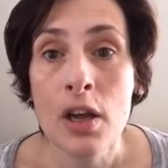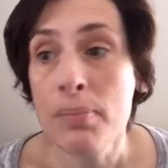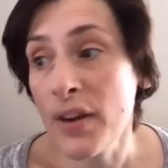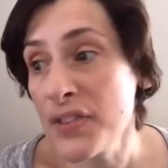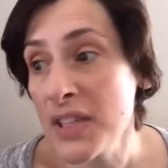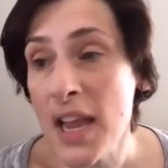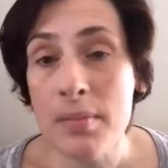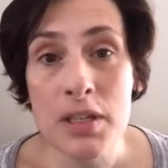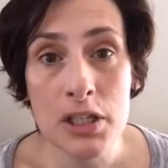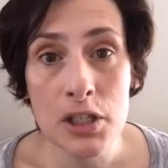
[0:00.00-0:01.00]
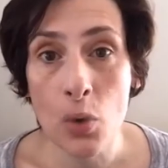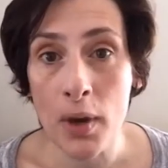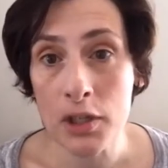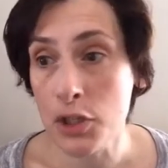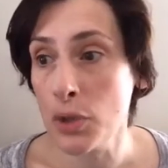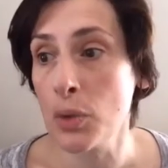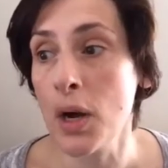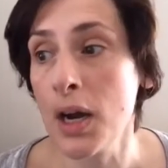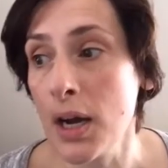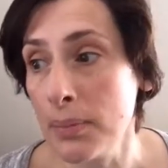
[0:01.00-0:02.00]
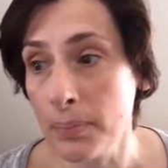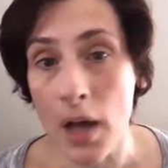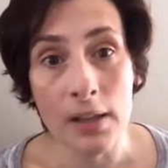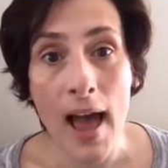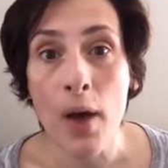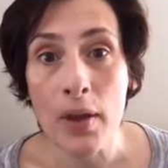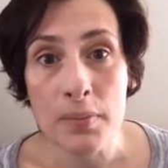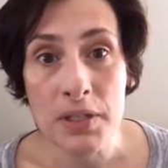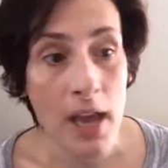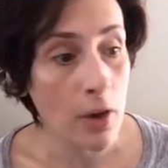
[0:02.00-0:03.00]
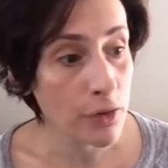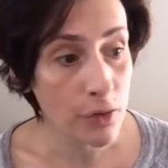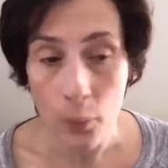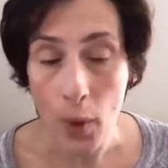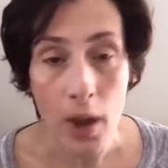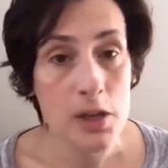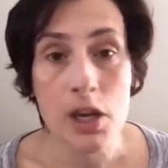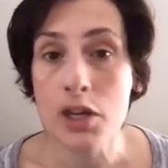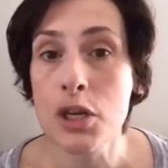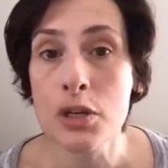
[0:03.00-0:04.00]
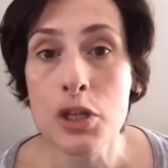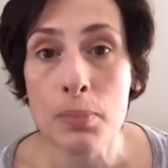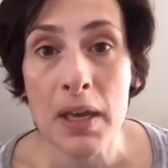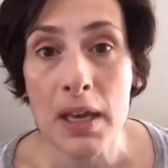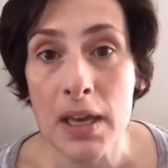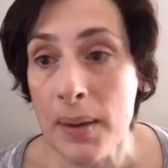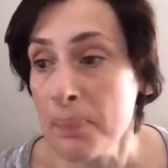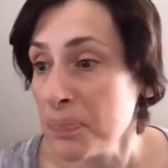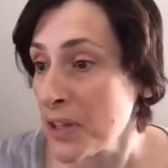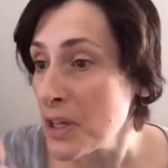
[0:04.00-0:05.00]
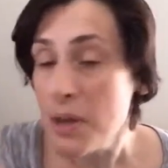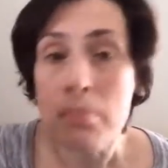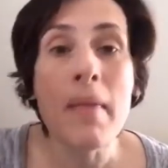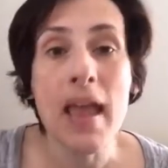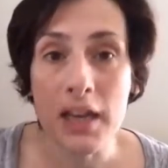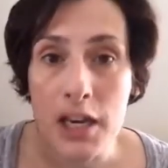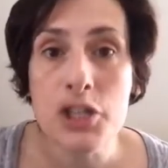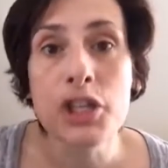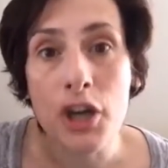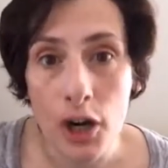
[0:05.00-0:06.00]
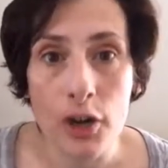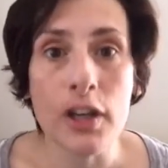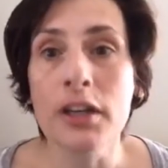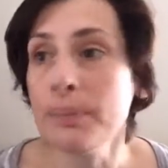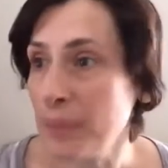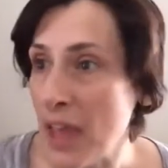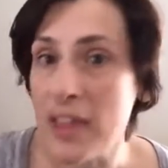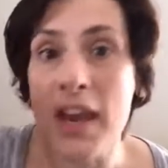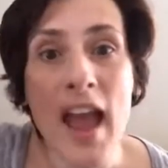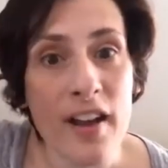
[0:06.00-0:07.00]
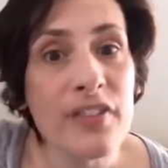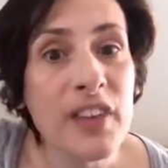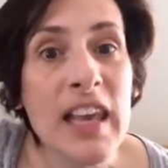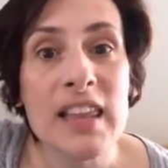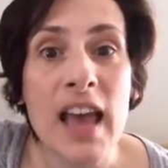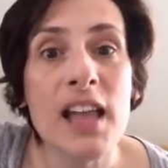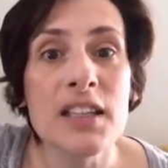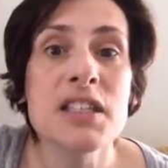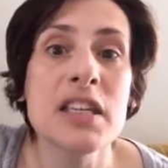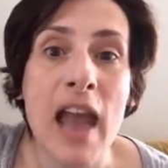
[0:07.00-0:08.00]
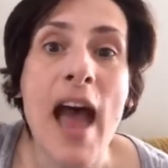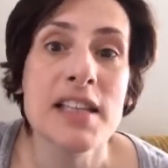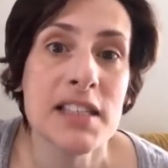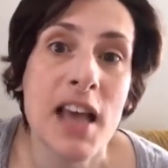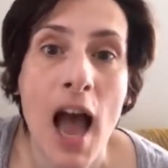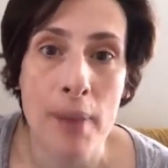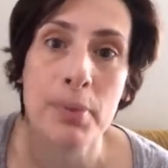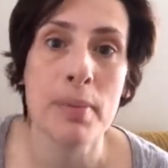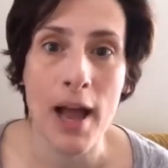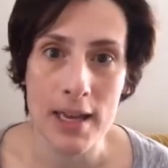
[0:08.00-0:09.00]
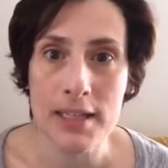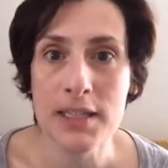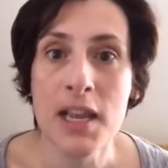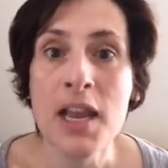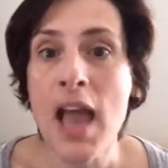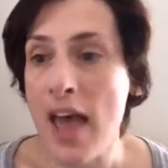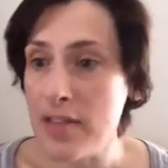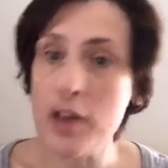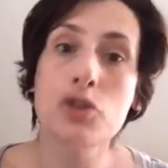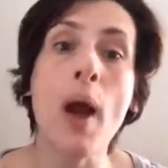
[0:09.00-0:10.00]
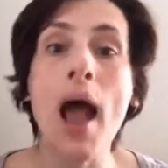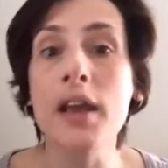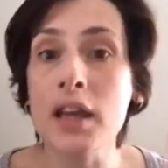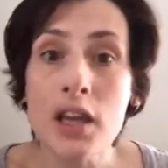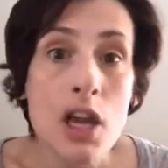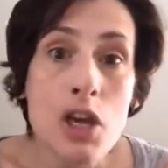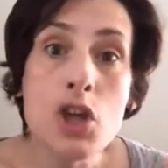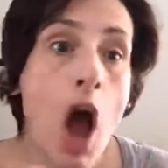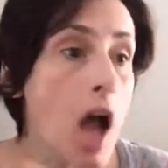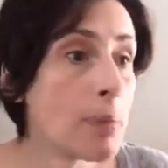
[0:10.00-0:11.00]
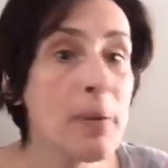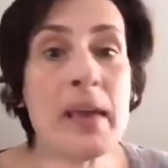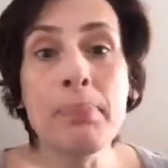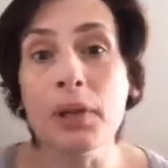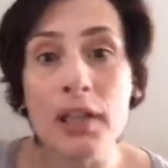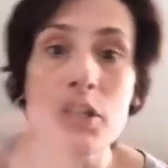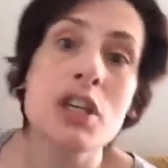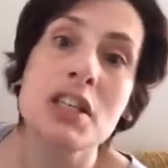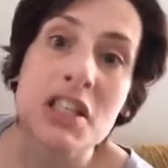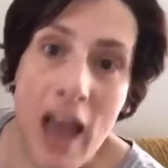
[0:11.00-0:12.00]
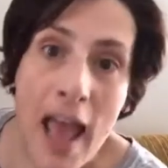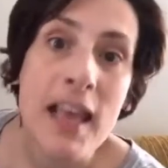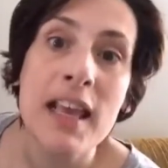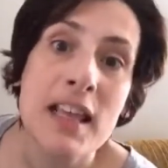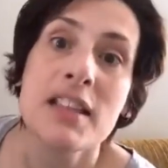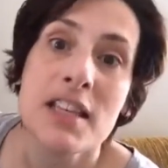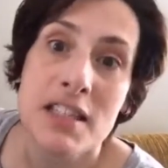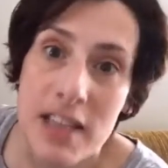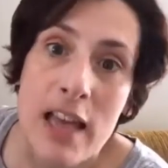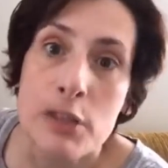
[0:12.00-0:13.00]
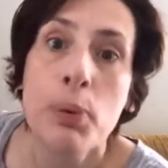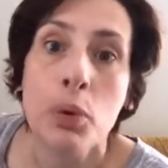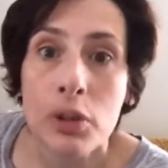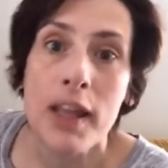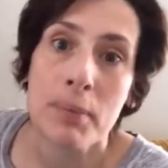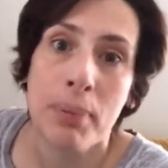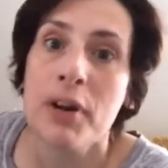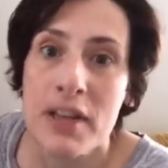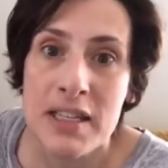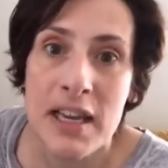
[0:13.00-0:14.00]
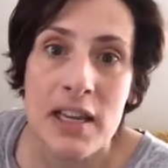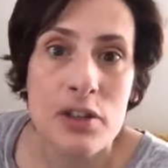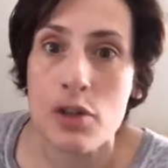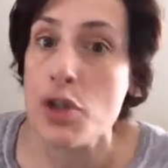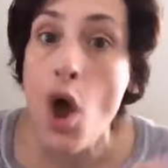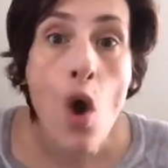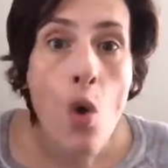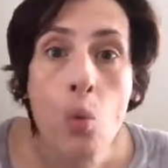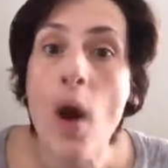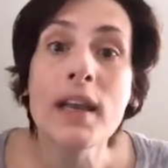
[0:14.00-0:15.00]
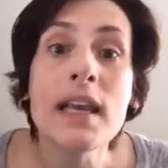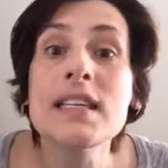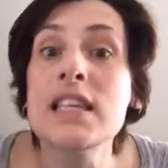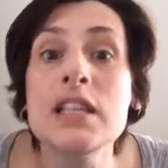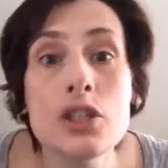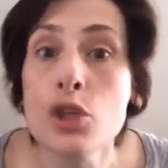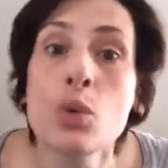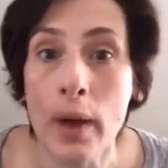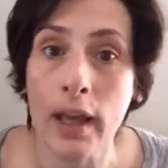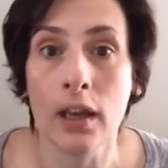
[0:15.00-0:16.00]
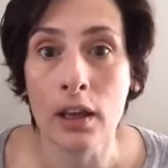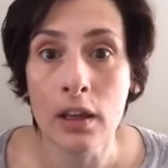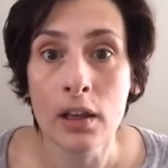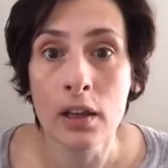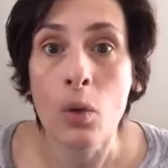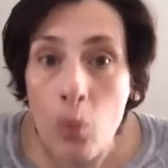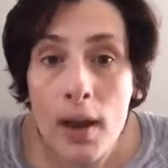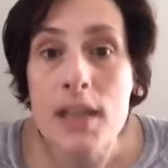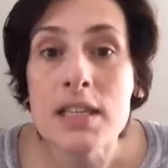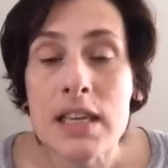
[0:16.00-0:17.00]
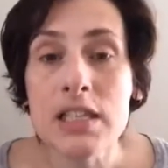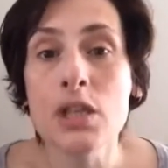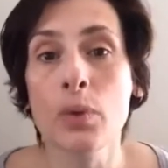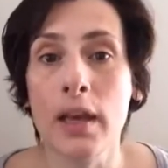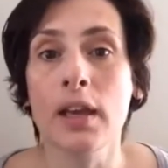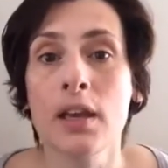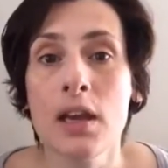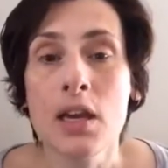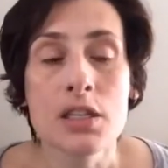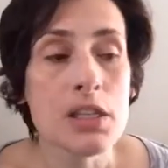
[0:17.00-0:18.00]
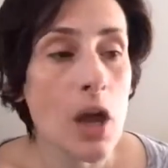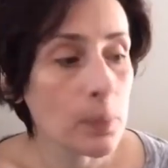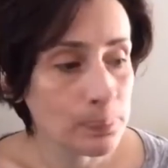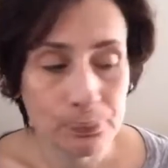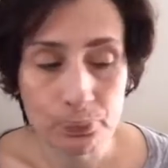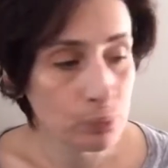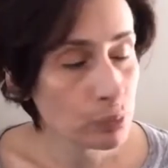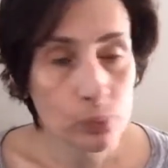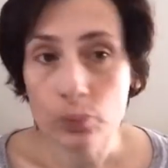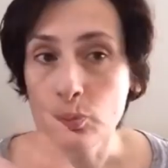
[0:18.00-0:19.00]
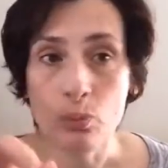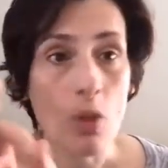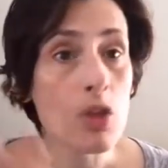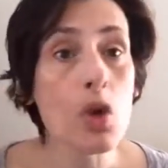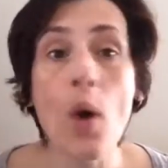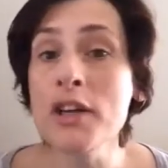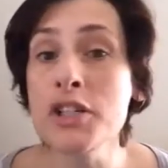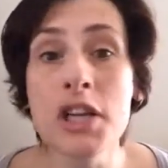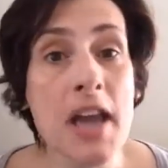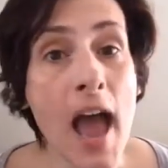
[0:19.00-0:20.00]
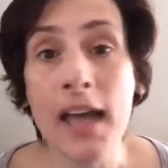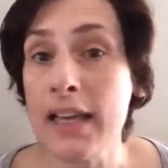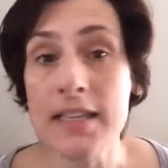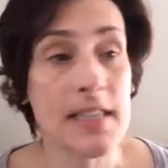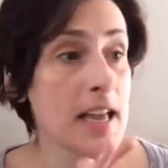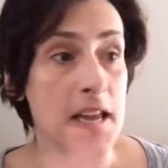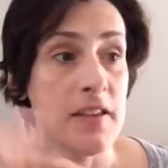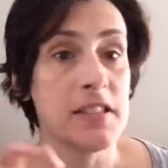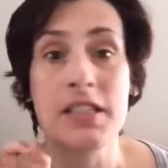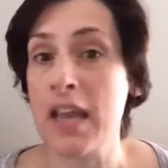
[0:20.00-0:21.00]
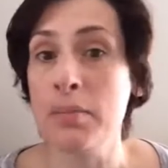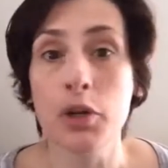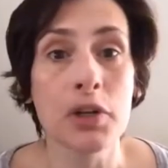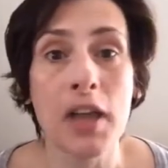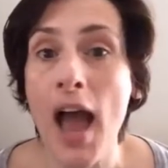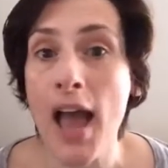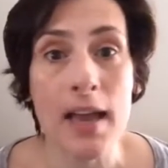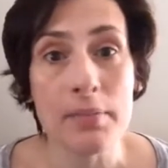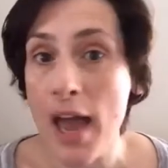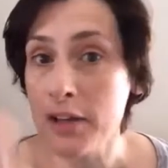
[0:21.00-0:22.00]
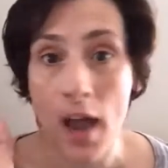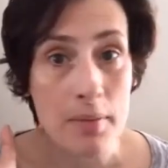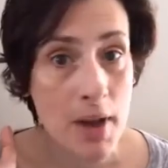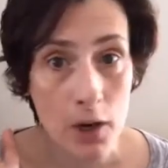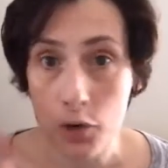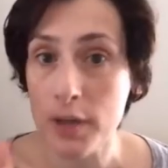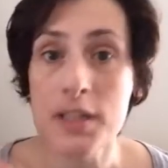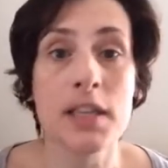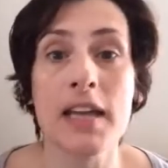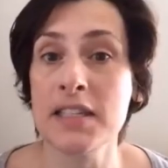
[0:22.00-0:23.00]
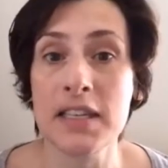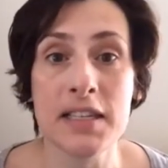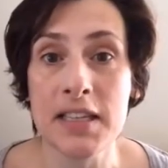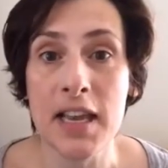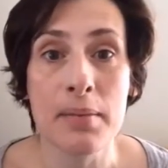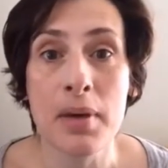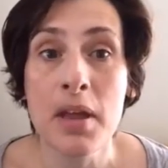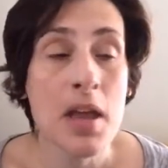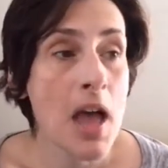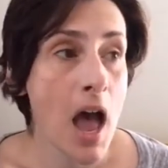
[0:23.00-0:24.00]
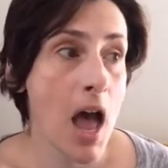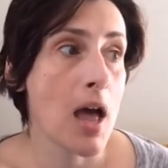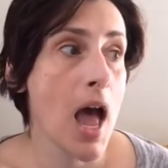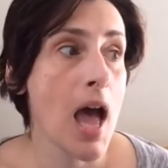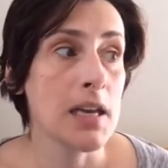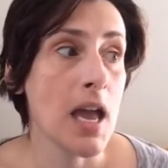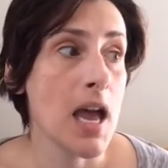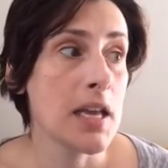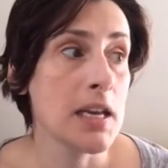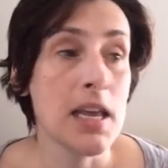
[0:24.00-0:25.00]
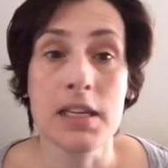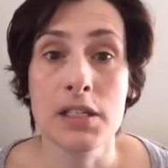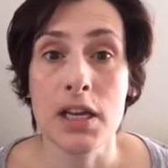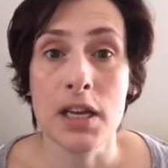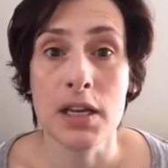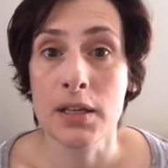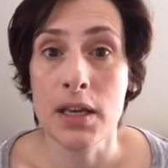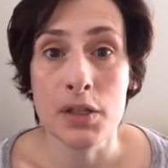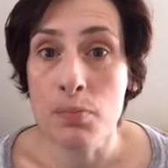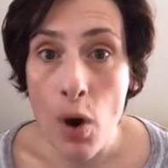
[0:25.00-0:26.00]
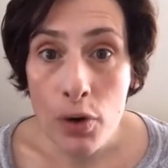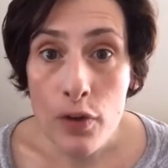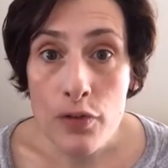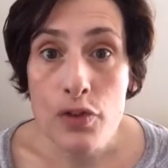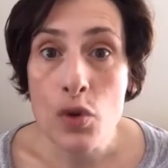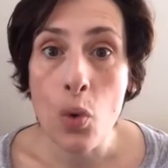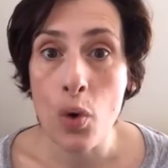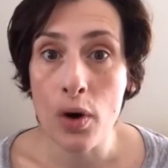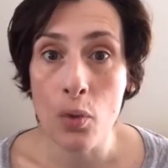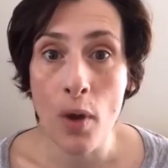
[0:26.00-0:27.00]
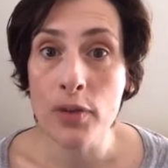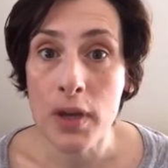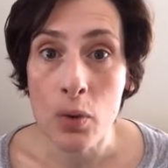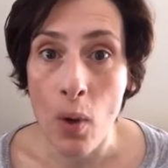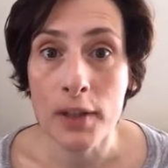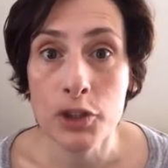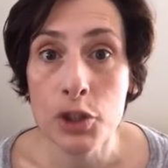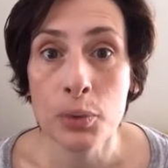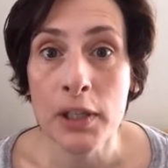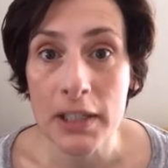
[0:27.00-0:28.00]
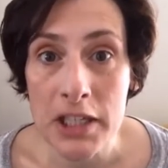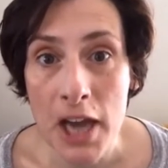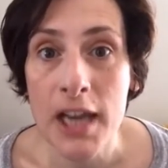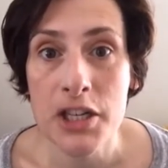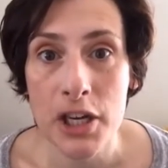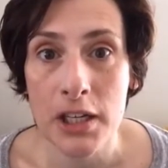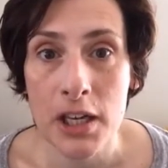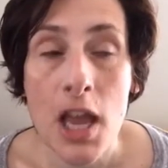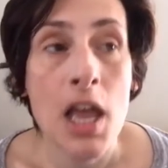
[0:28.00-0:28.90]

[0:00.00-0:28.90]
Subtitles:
But if Sam is just going to allow himself to be managed and herded, and then have Keith Ellison as the compromise, and then try to talk people into staying in this cesspool like Bernie Sanders, what is he doing? What is he doing? So the question not is that, is Sam a good guy? I'm not criticizing Sam on his motives or whether he wants to really change it.